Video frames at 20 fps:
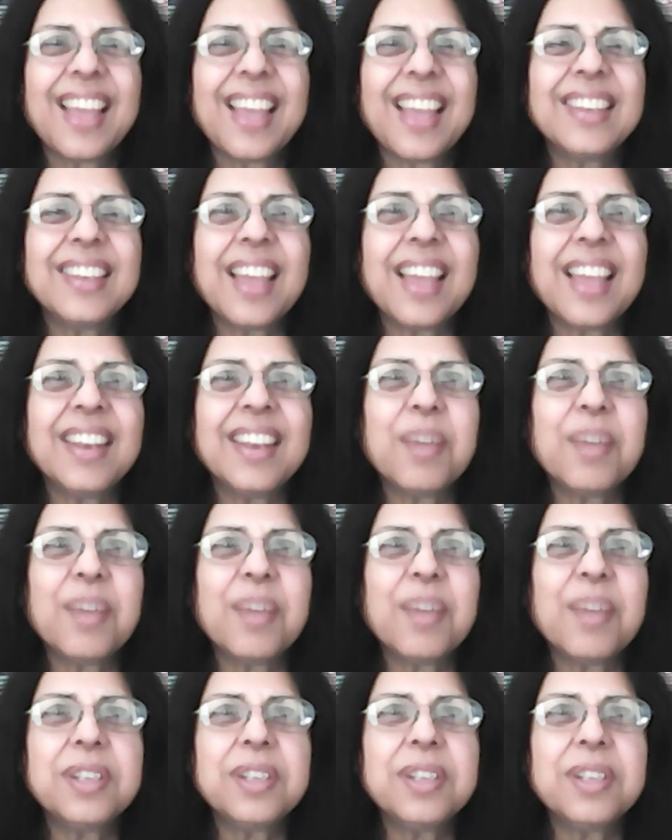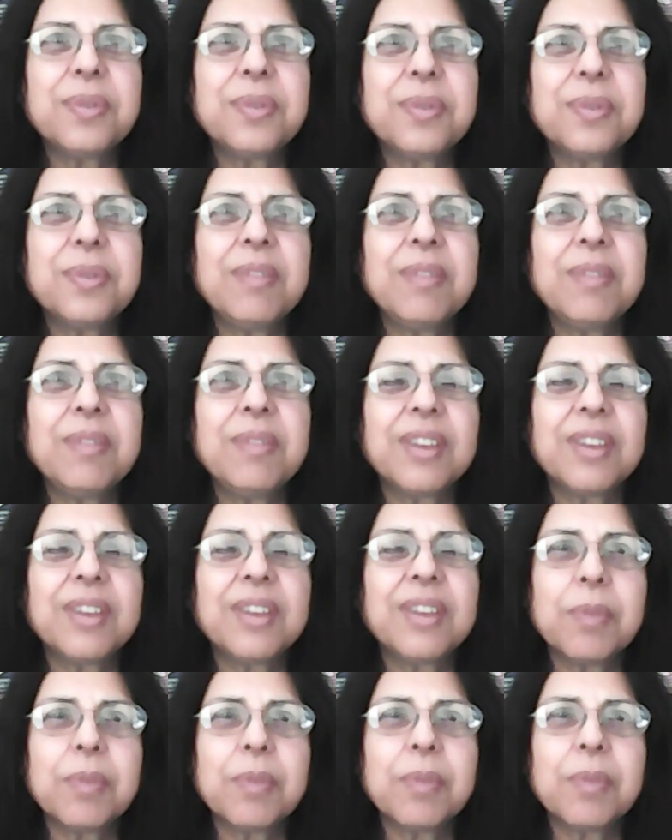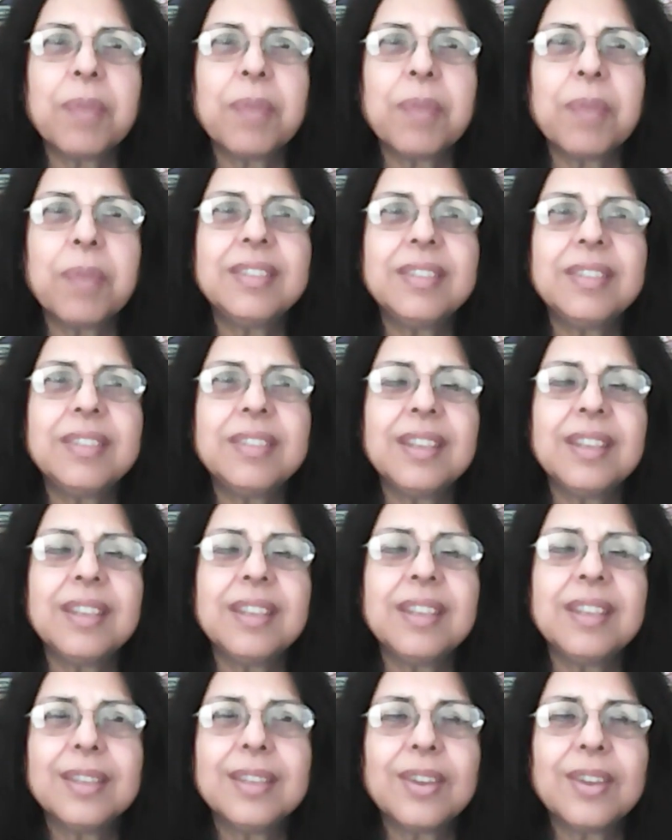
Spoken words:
And I wanted to, while we are talking about Maitri,